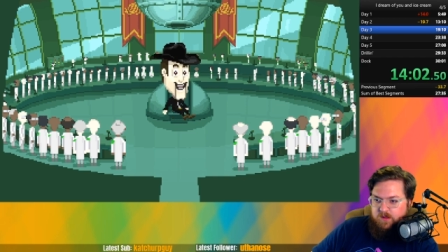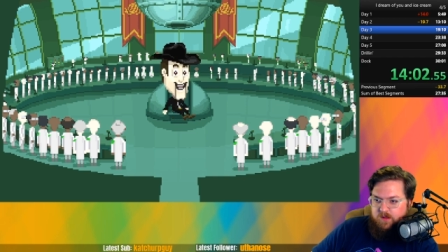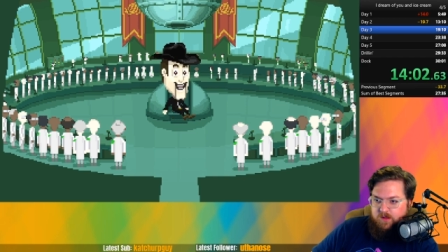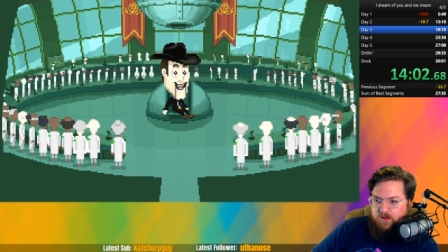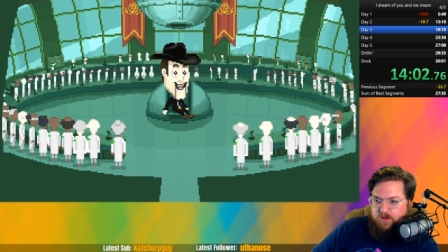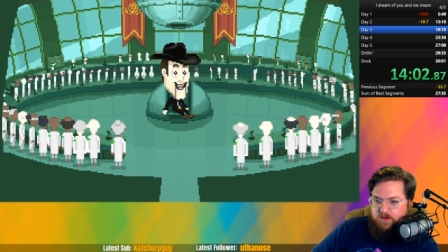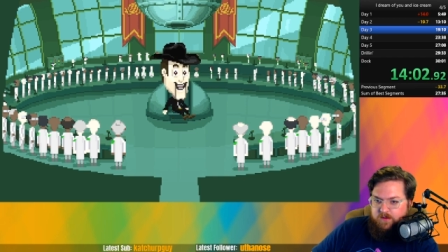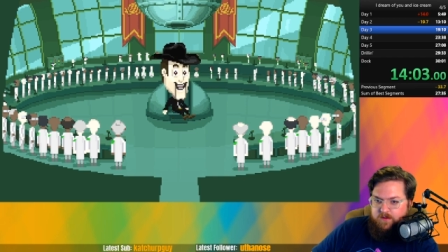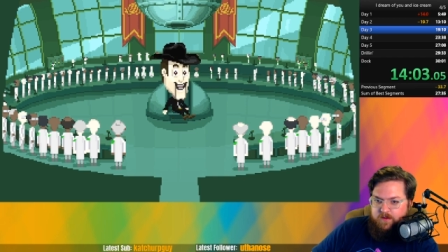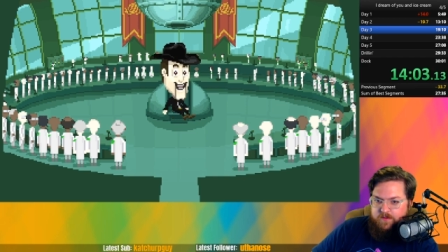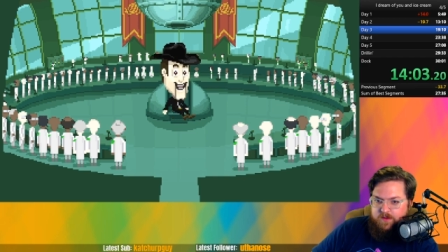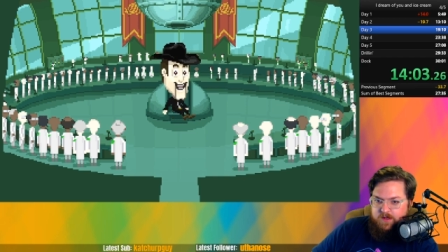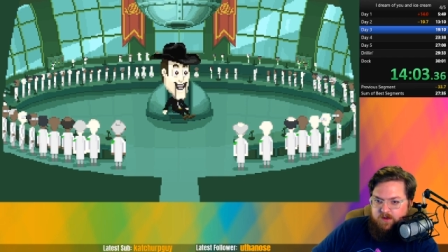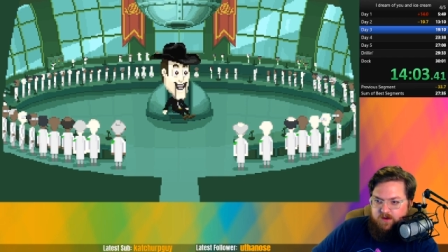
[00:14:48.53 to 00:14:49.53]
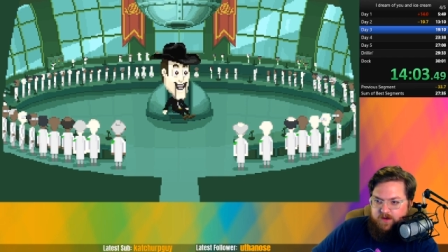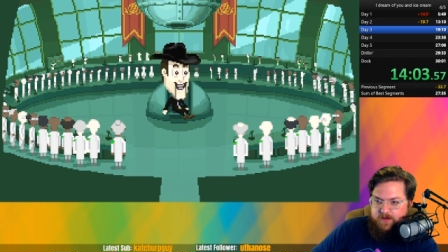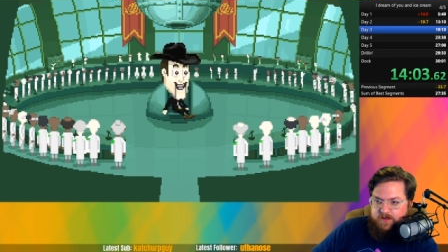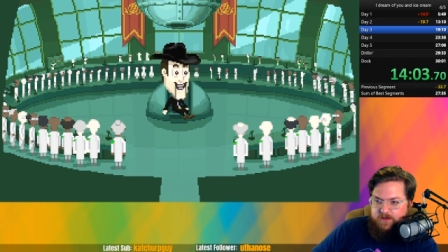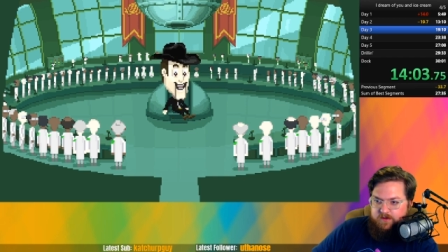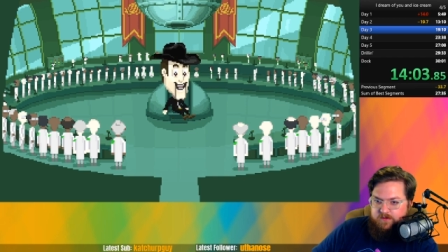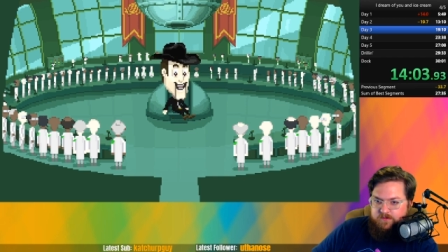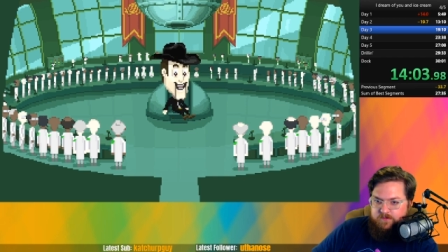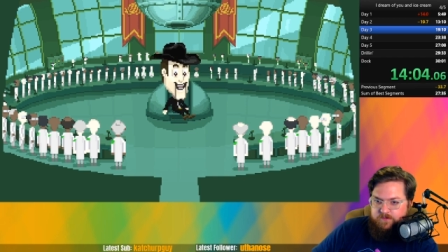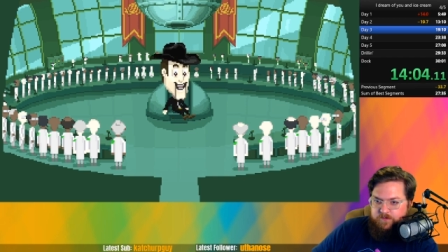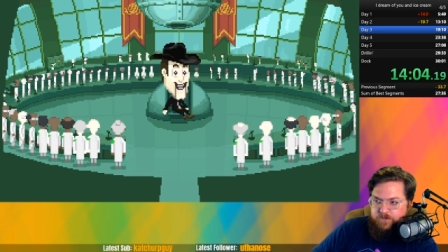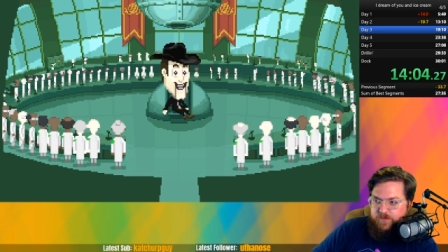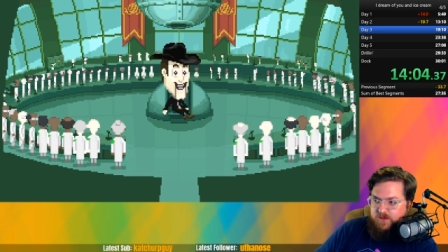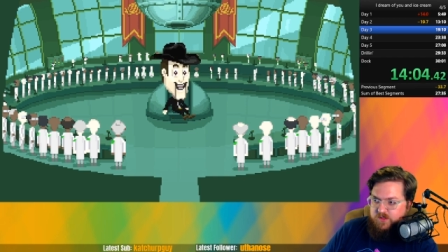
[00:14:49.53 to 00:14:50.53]
Uh, and then here I can
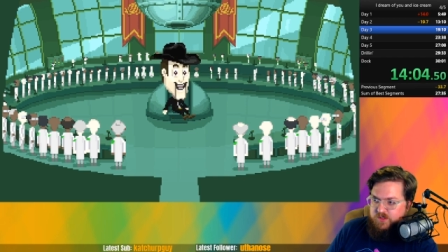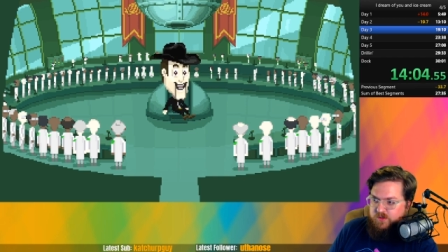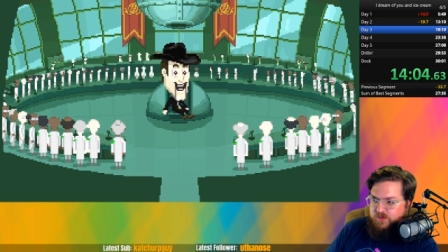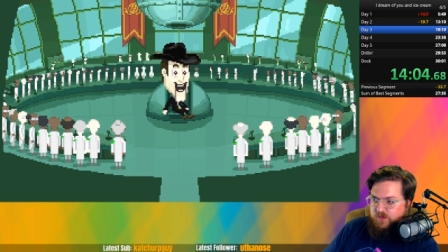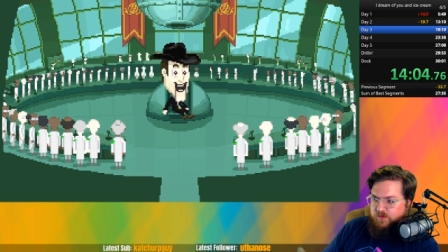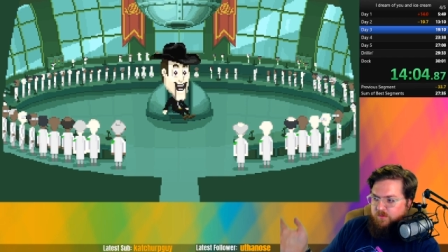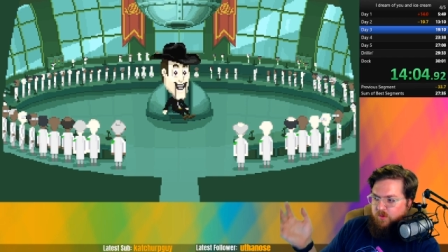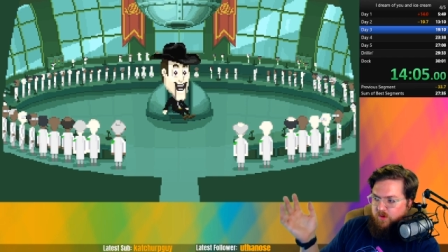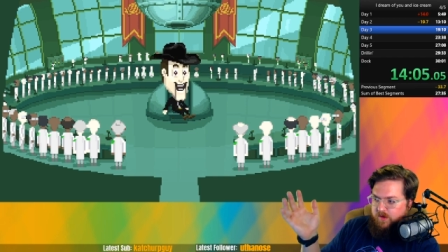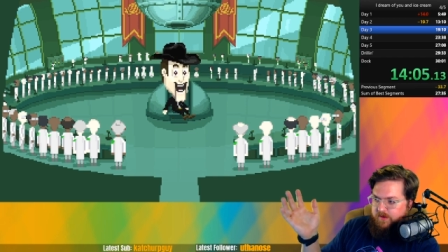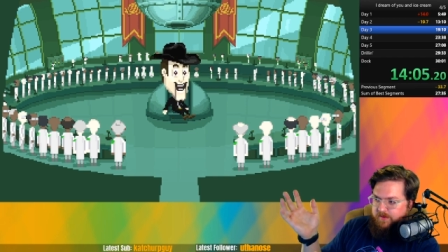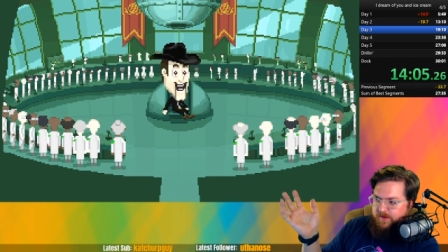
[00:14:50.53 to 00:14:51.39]
also do more